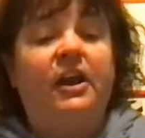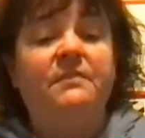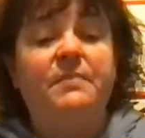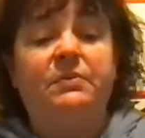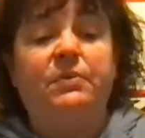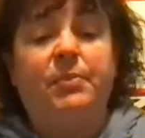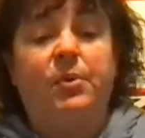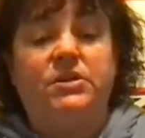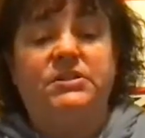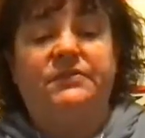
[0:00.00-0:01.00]
have been
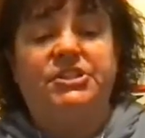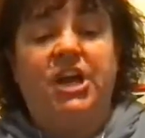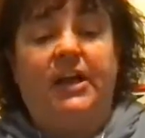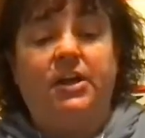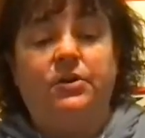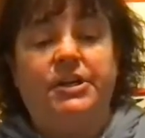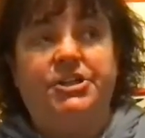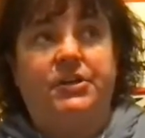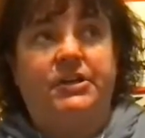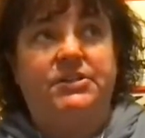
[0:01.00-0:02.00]
reports of a giant
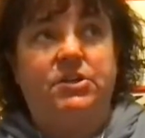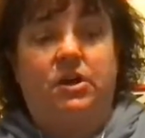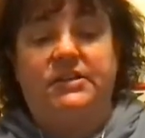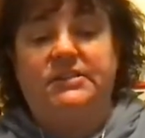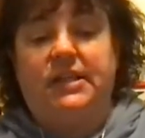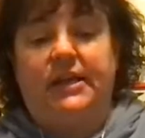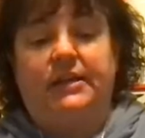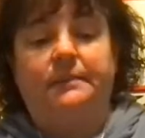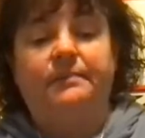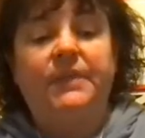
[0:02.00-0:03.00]
creature in Sardis Lake.